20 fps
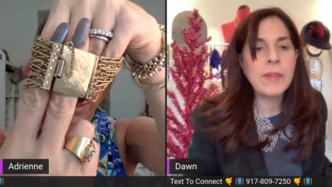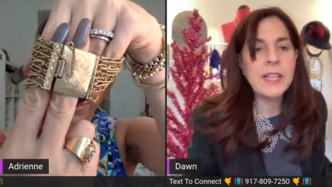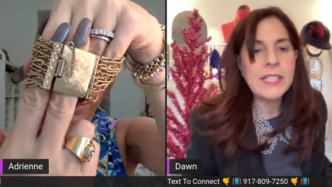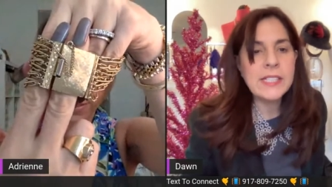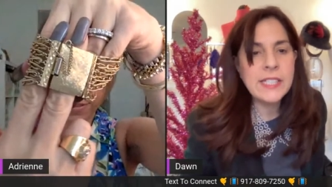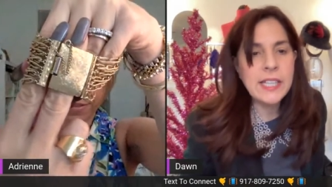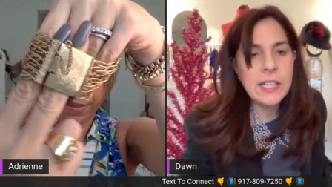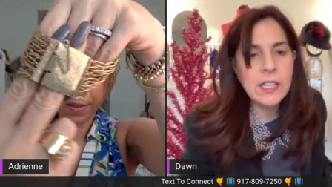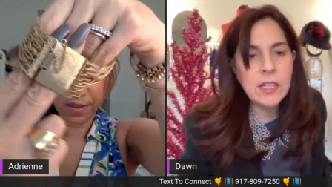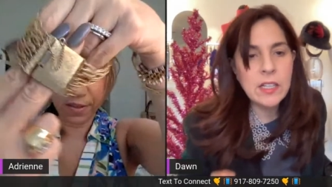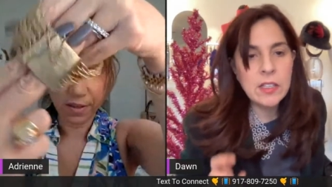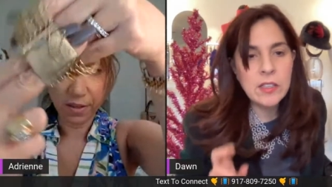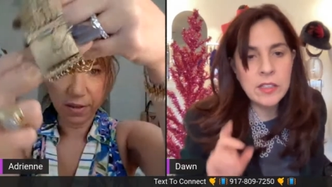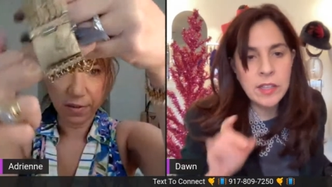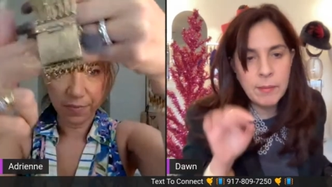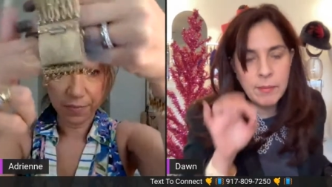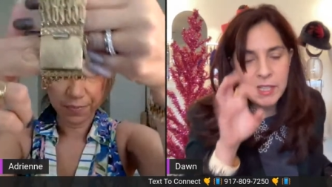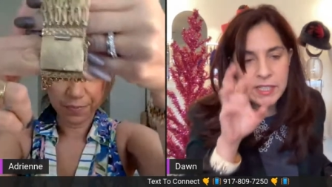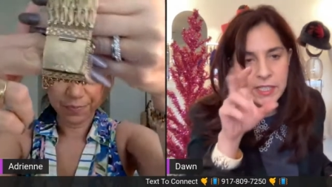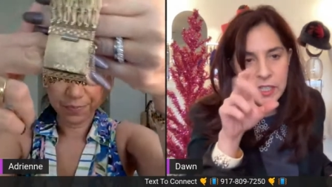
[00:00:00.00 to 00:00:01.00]
I me see the
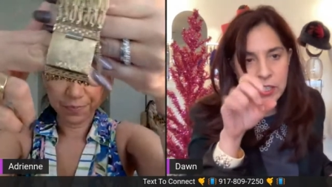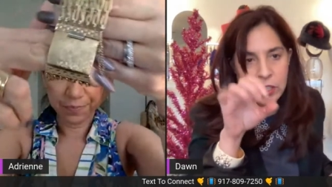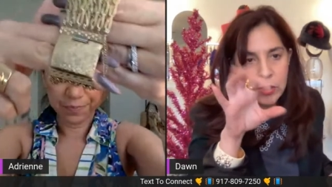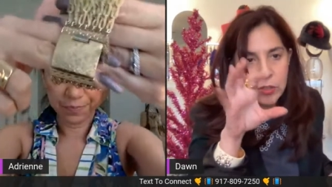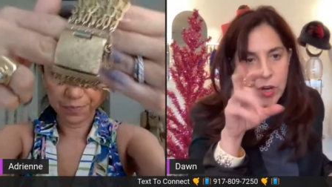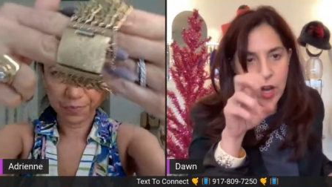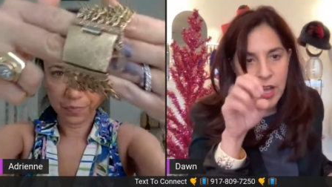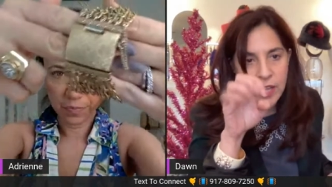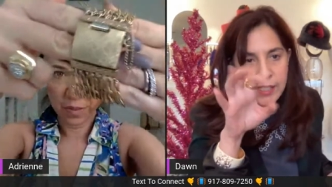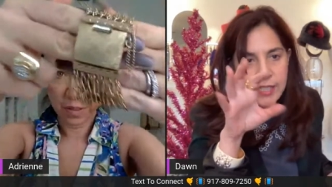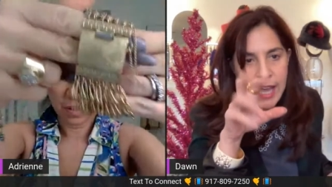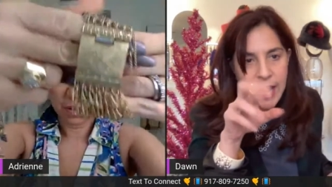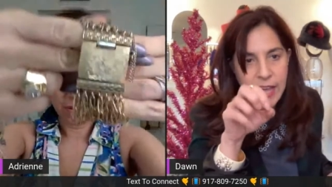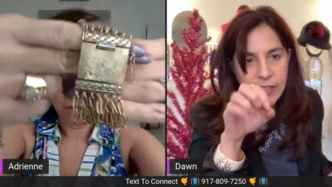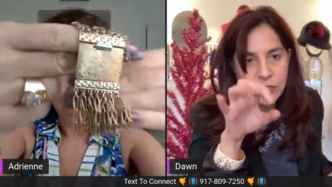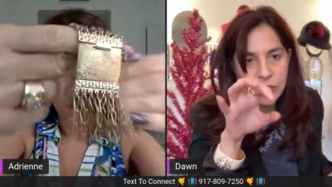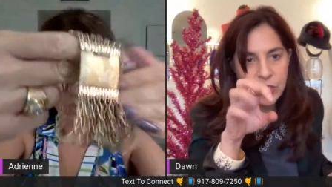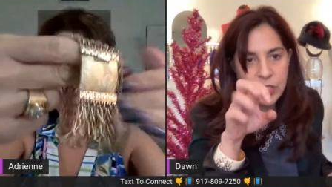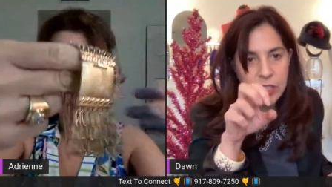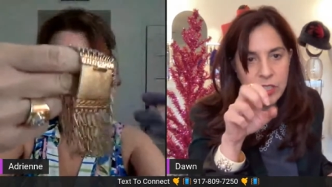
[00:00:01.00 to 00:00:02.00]
let me see the
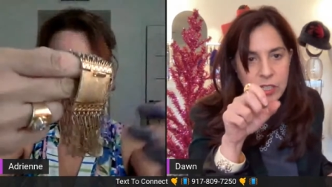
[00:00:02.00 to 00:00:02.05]
crosshatch on